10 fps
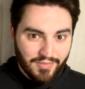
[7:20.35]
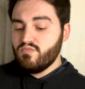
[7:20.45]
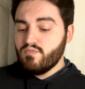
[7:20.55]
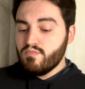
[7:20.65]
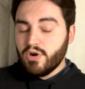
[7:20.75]

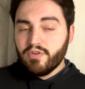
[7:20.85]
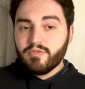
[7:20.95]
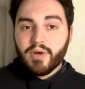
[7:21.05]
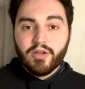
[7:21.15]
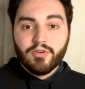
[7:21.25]
Most
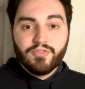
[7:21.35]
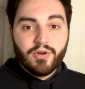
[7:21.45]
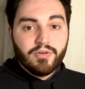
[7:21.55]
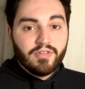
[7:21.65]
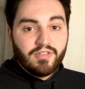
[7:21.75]

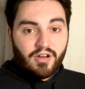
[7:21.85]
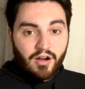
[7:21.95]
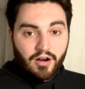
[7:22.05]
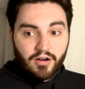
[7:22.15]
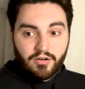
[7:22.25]
microphones
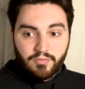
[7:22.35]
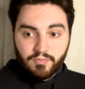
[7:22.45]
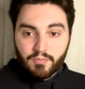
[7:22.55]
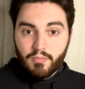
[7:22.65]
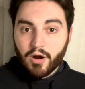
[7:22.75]
are
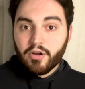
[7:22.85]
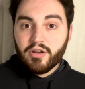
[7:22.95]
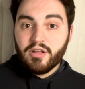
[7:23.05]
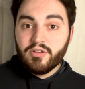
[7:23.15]
marketed,